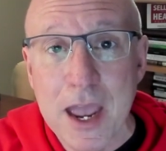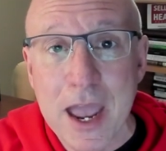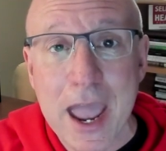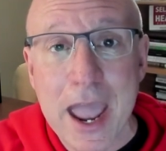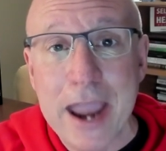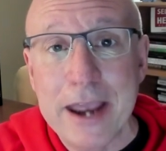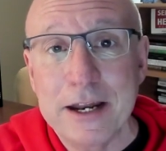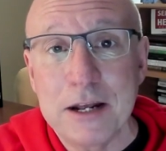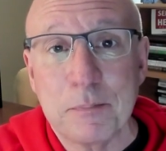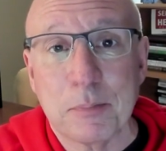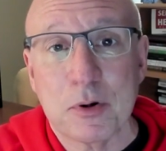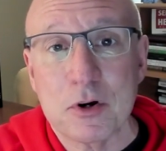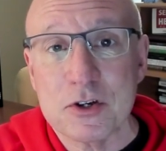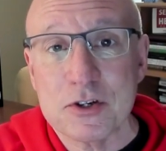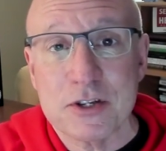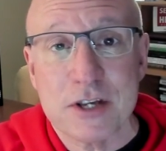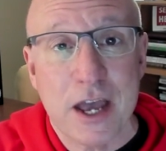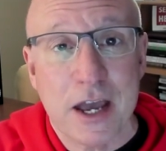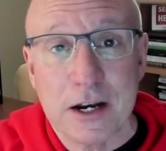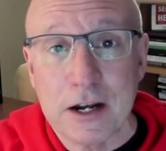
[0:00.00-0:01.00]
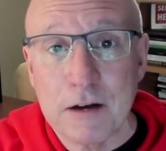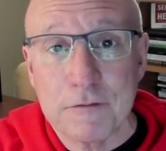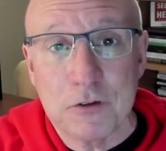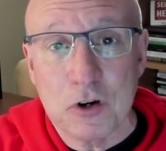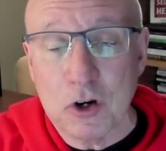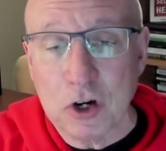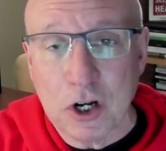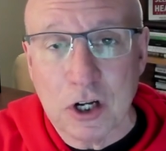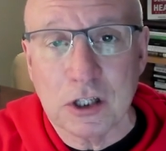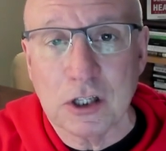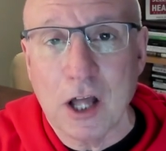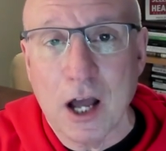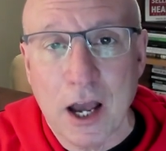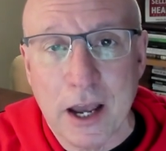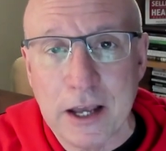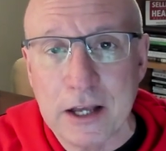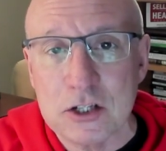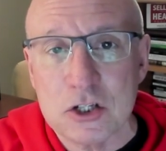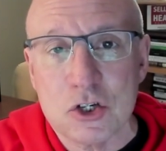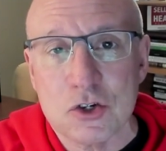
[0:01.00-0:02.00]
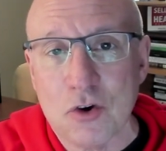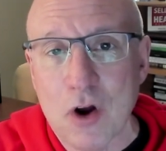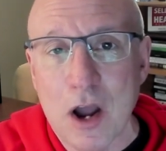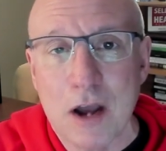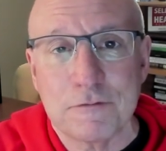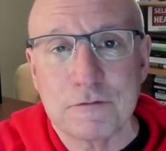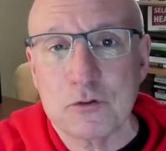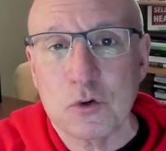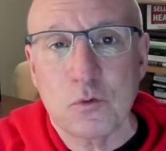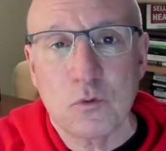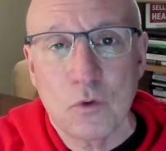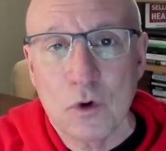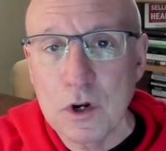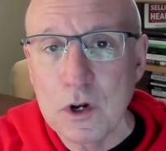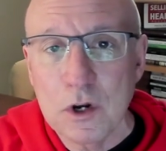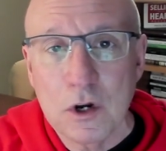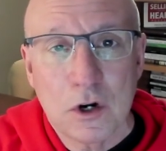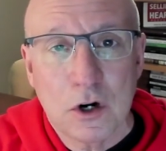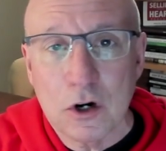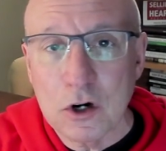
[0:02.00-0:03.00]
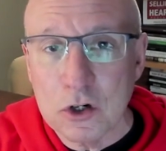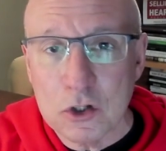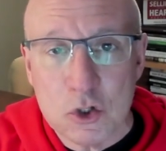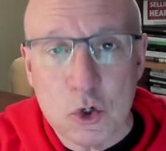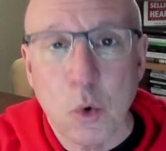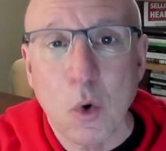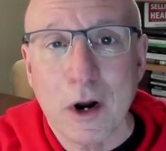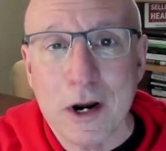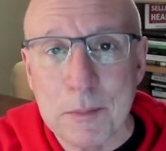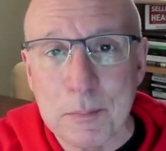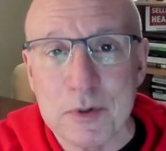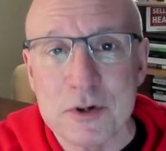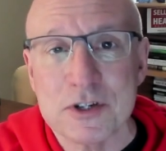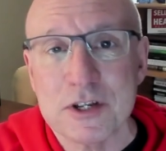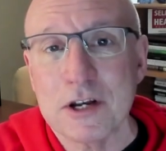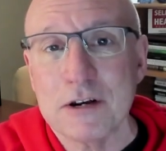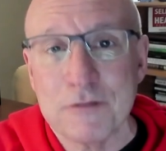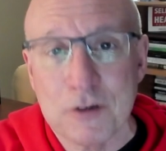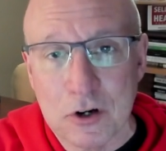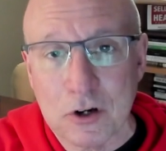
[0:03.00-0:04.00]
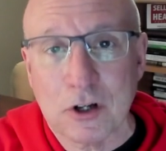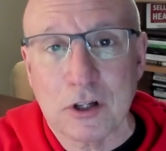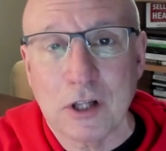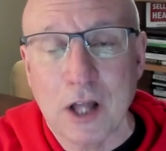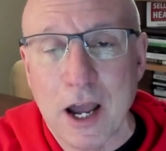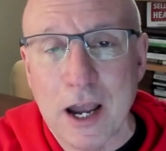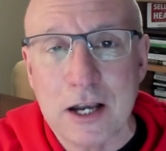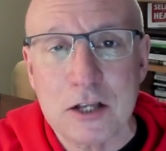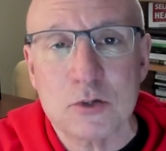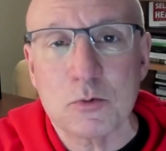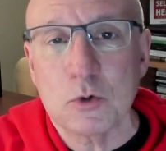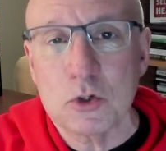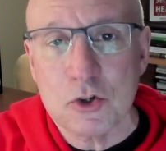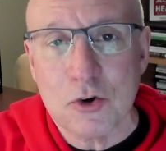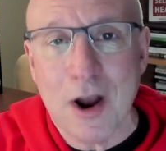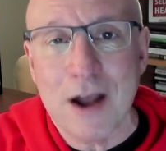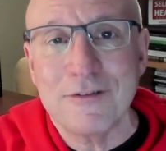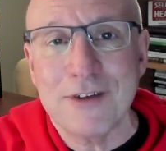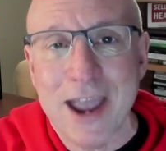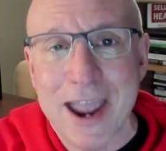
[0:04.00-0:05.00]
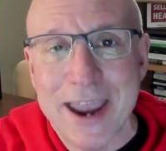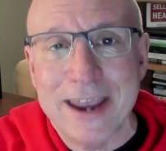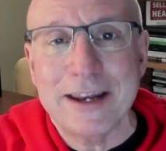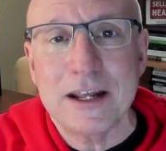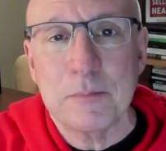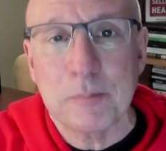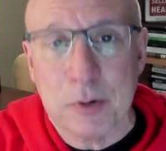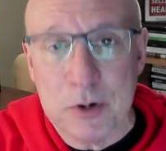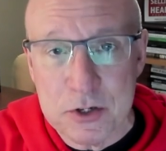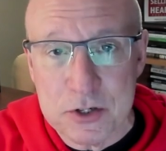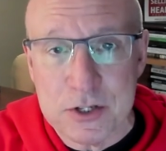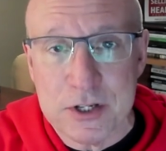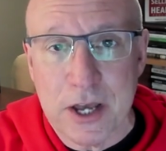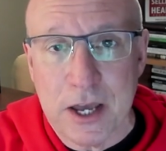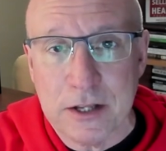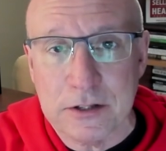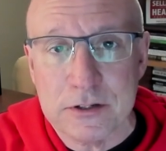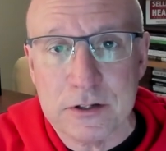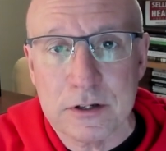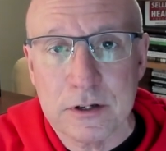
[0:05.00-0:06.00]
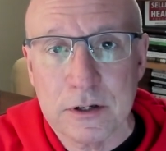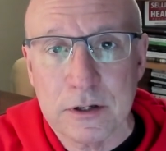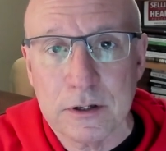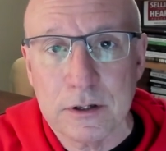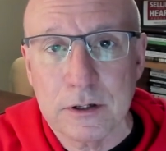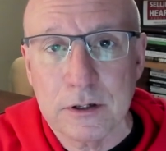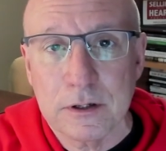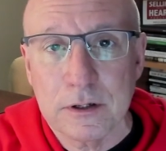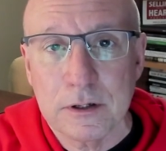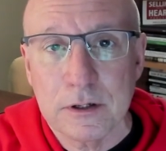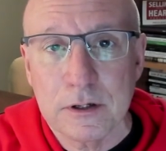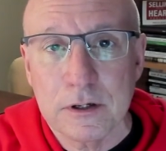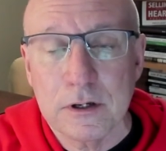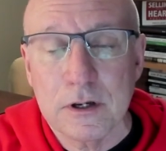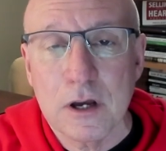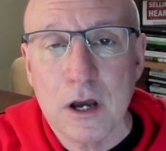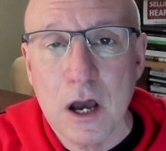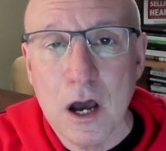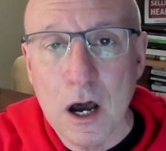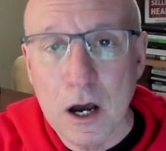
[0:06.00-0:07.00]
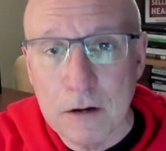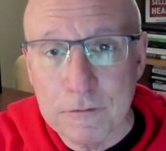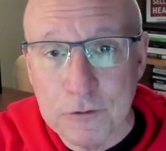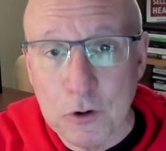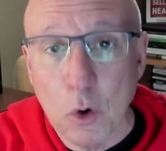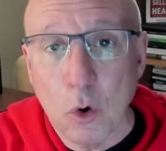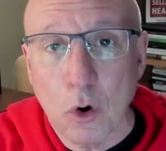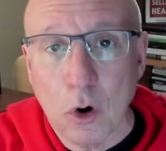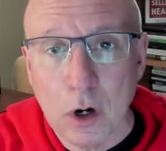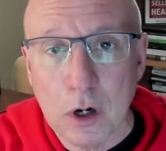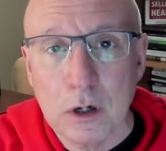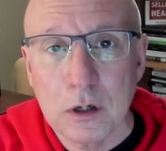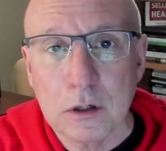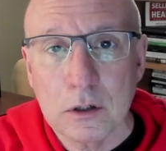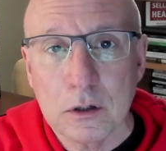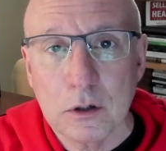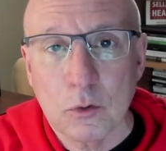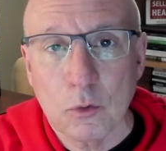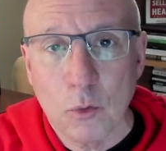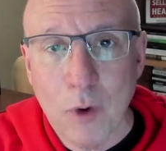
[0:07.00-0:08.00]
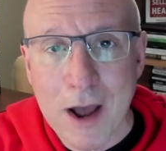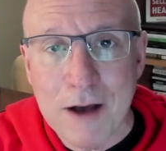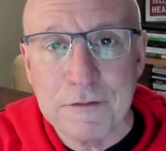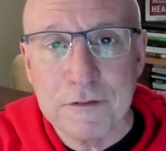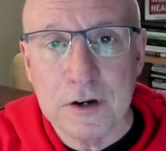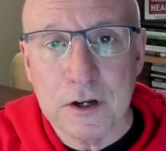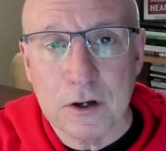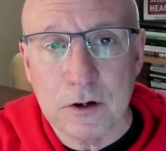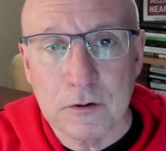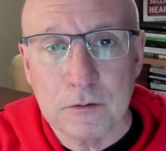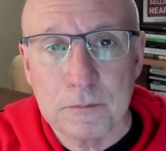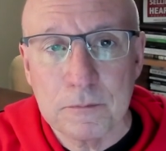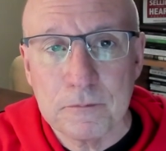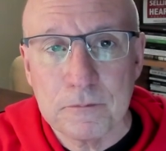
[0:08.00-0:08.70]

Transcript: 80% of your clients drive, or 20% of your clients will drive 80% of your revenue.